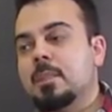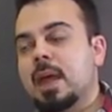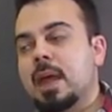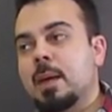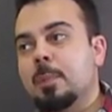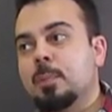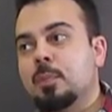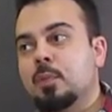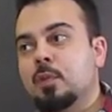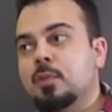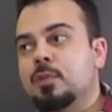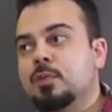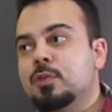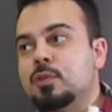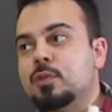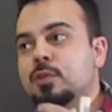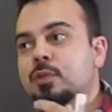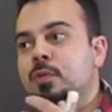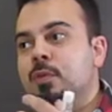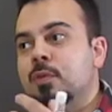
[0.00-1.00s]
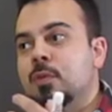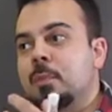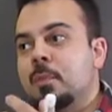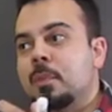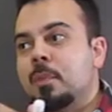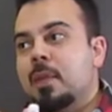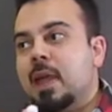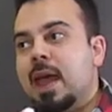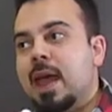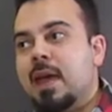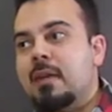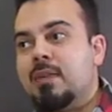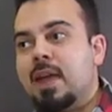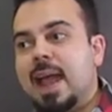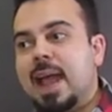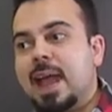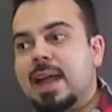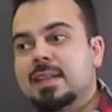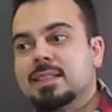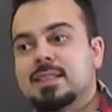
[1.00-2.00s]
approved to have
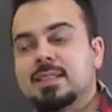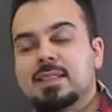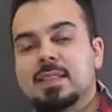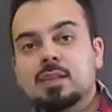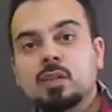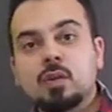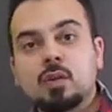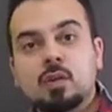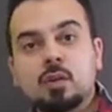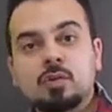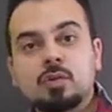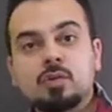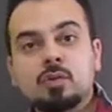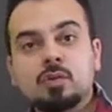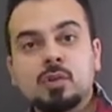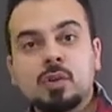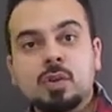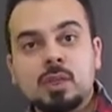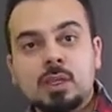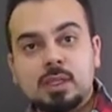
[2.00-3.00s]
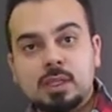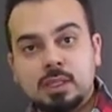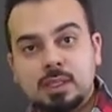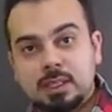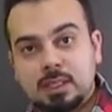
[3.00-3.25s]
access and control